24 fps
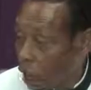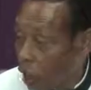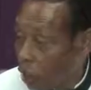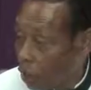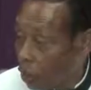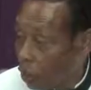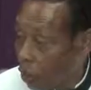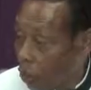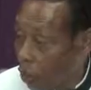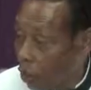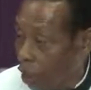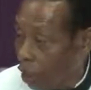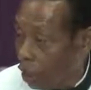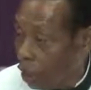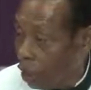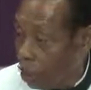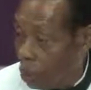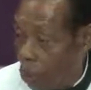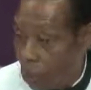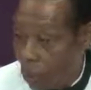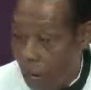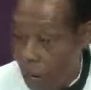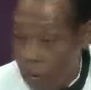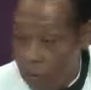like me,
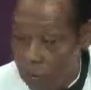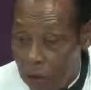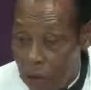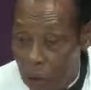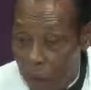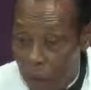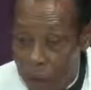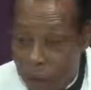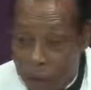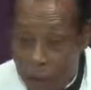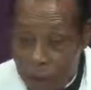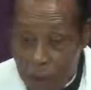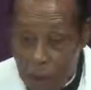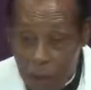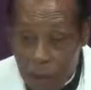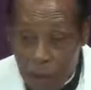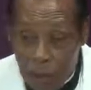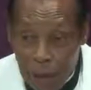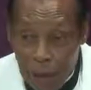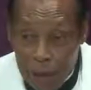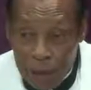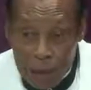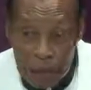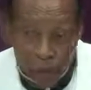you love God too
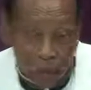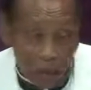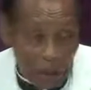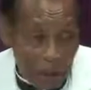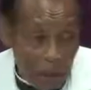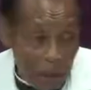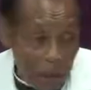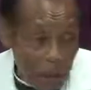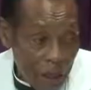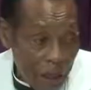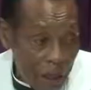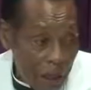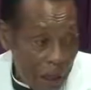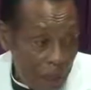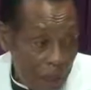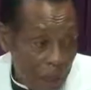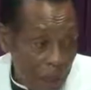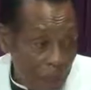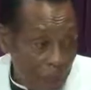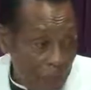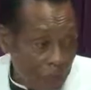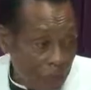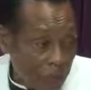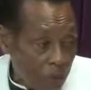much.
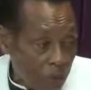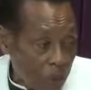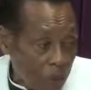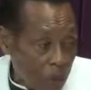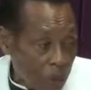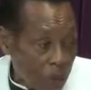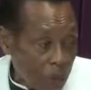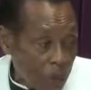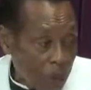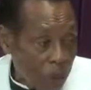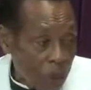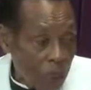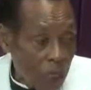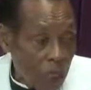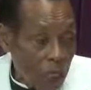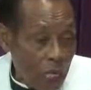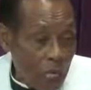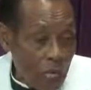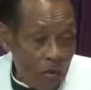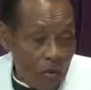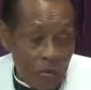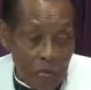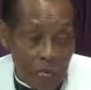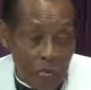Did you
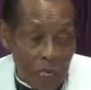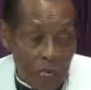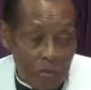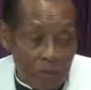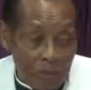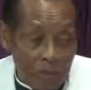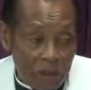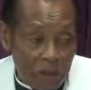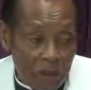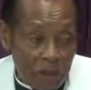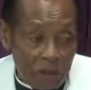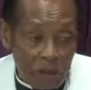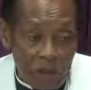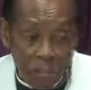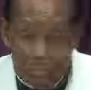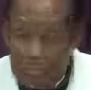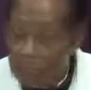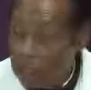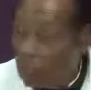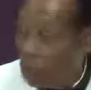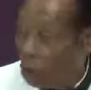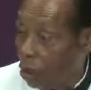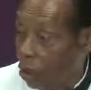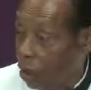ever have to
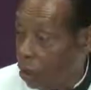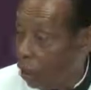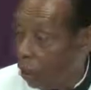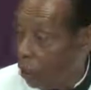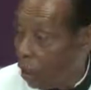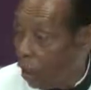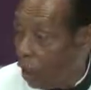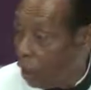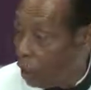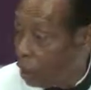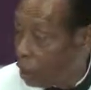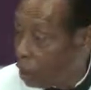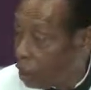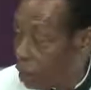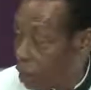question your mind?